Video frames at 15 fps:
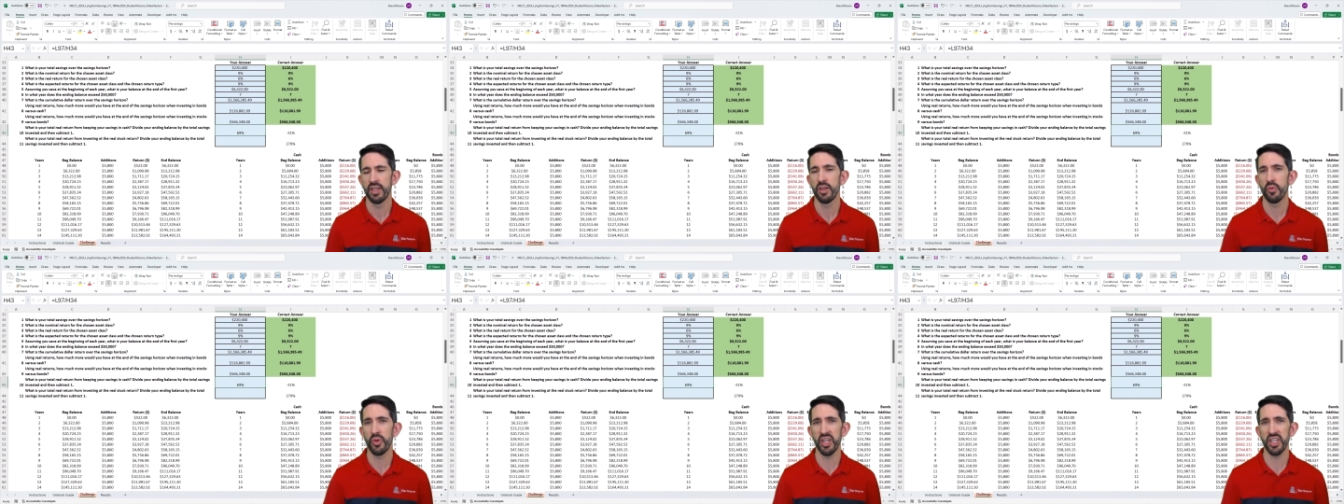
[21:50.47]

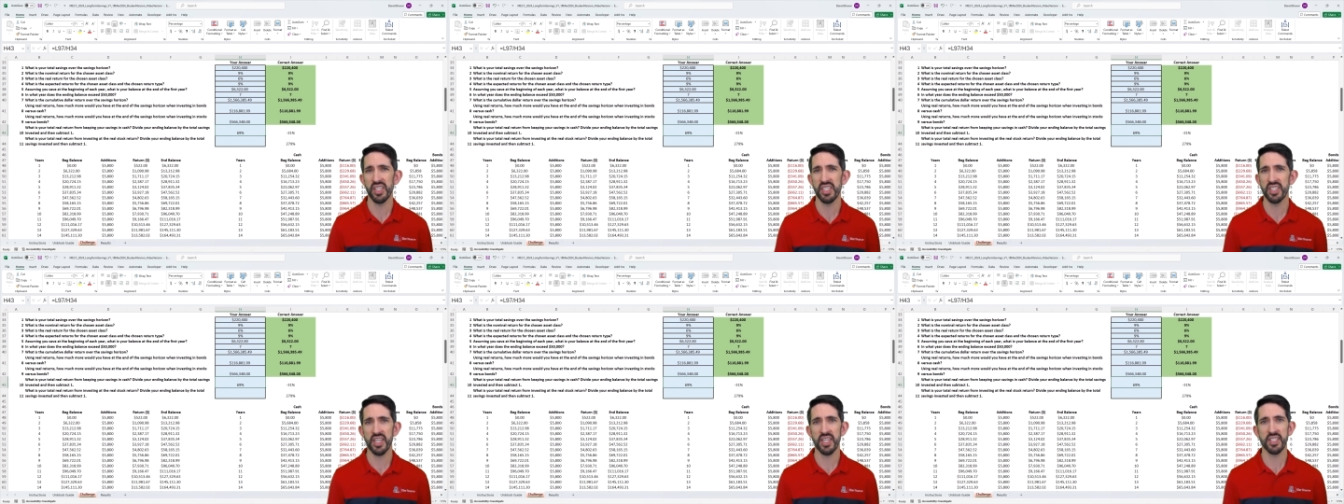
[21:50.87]
we get a
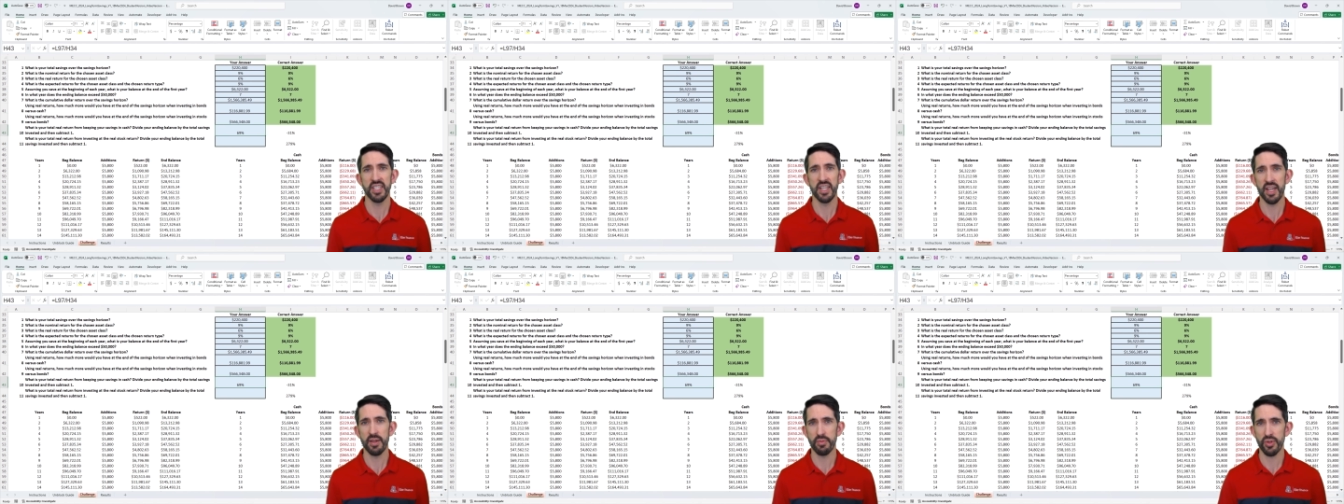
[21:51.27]

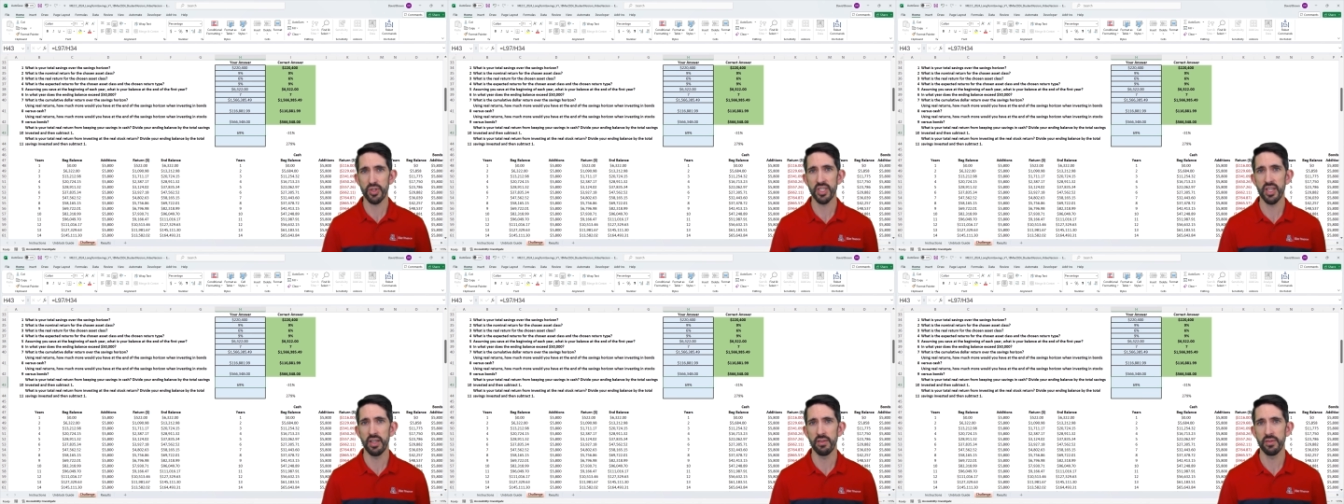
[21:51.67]

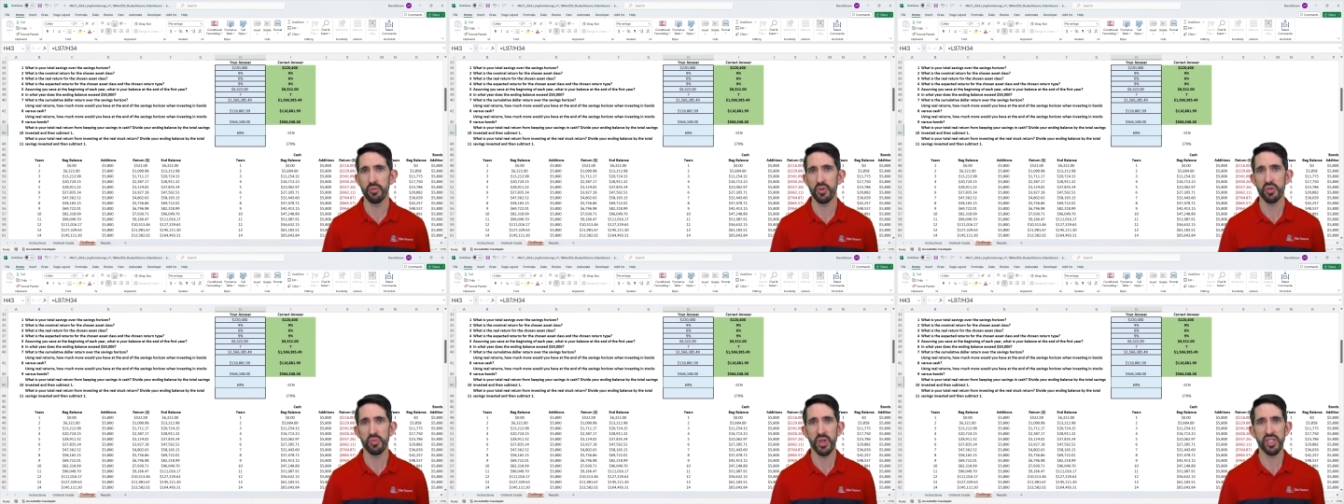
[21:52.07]
69%,
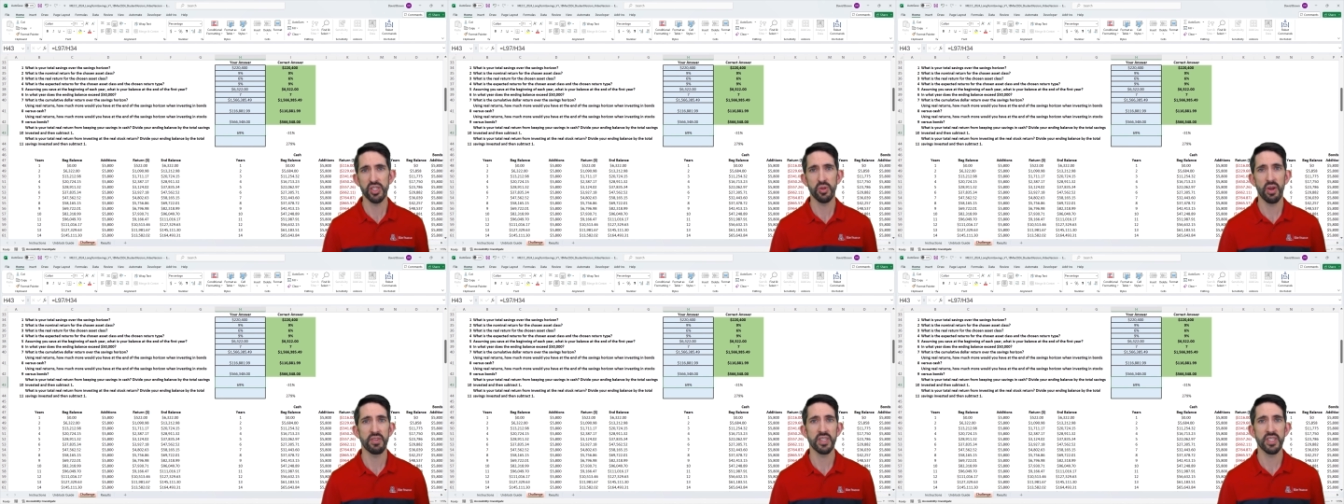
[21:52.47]
which means you
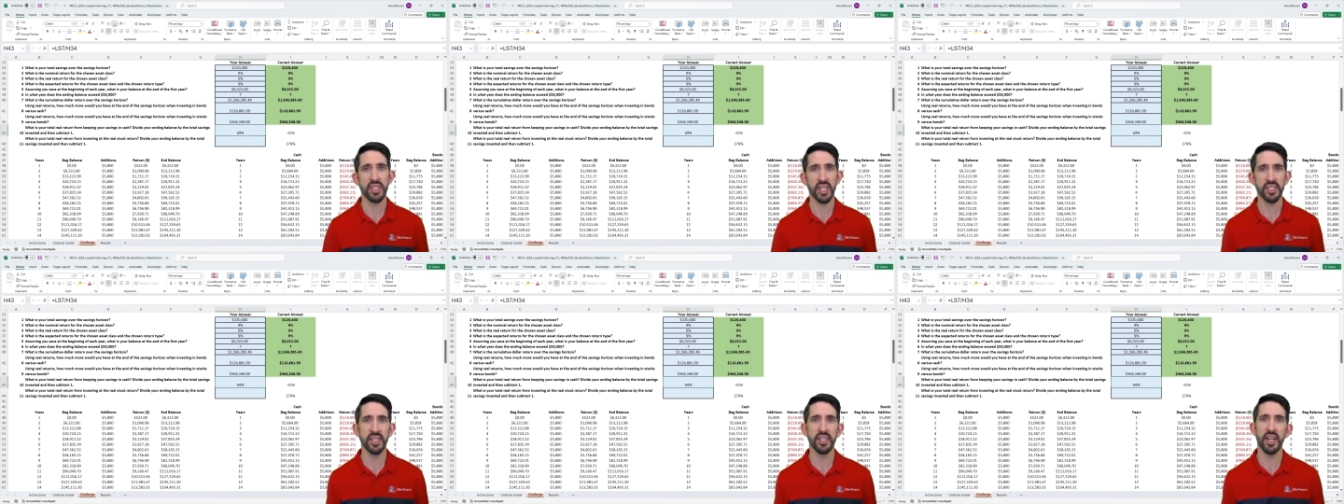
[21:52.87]
have
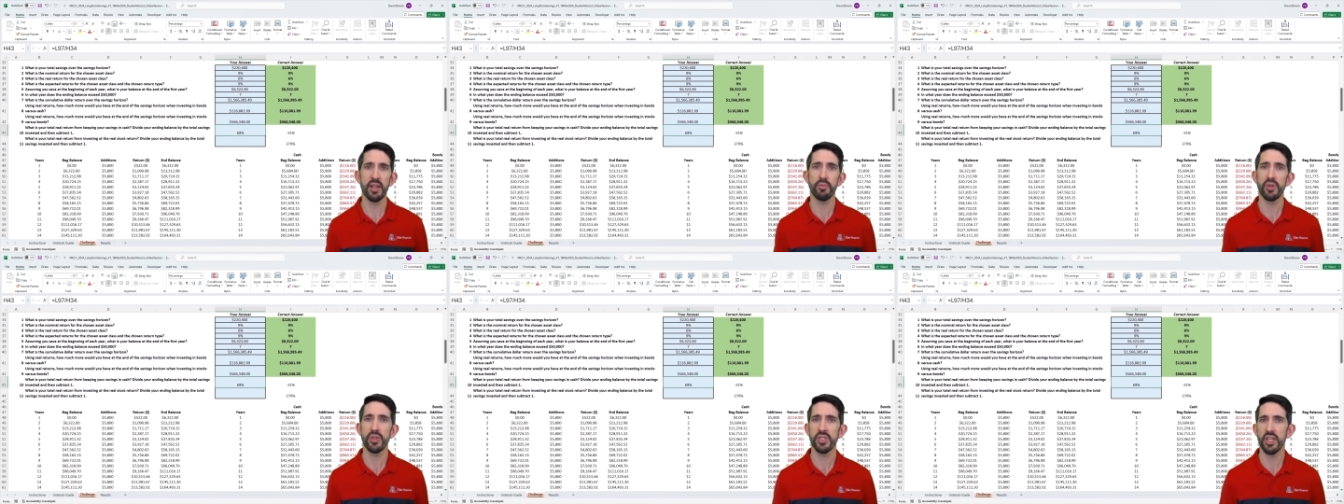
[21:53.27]

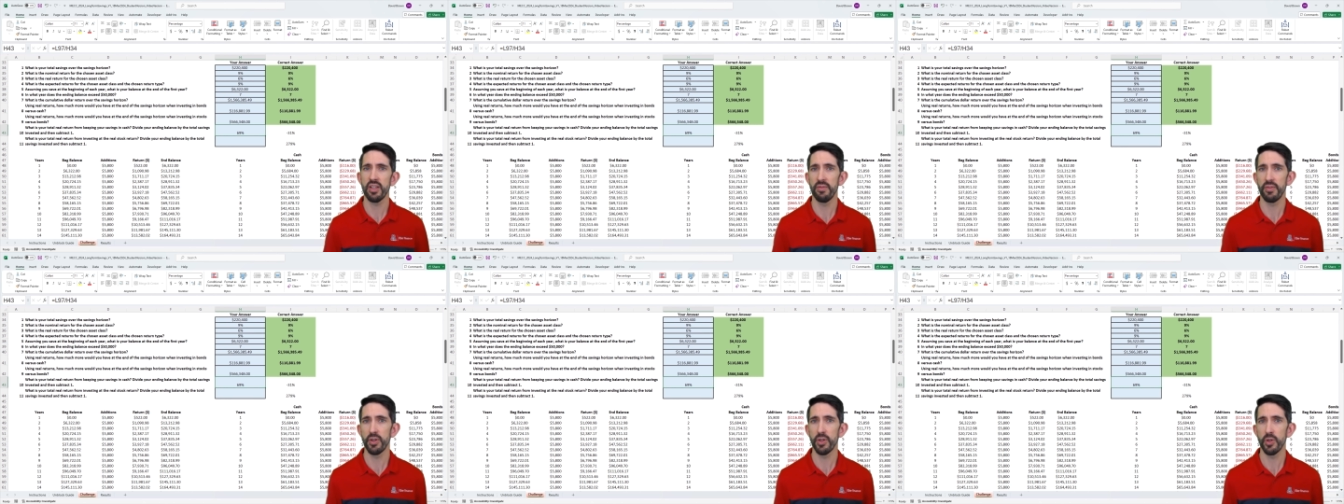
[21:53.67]
69%
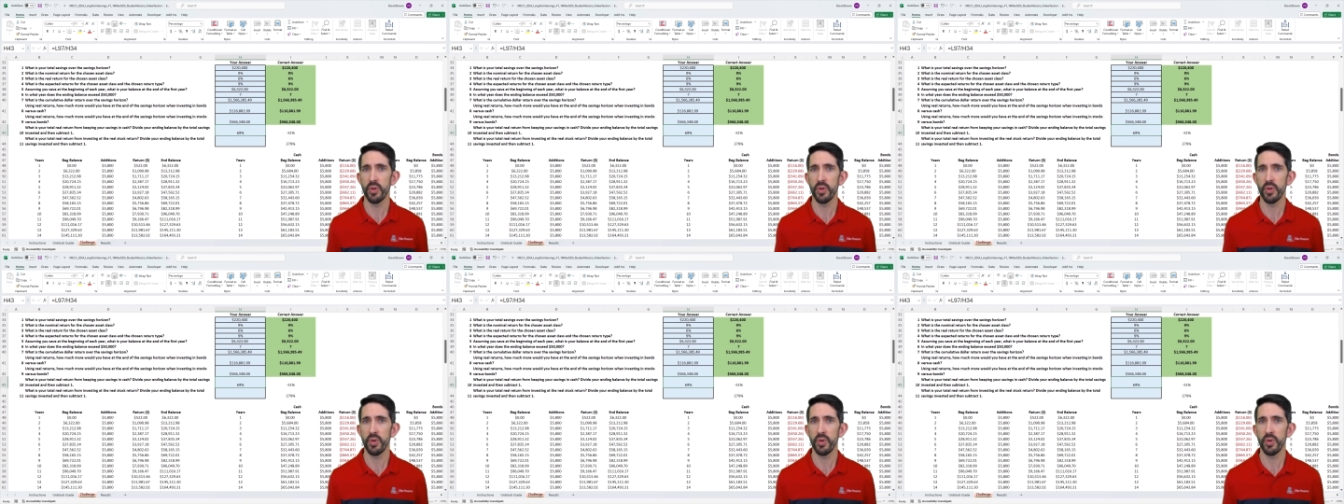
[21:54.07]
of your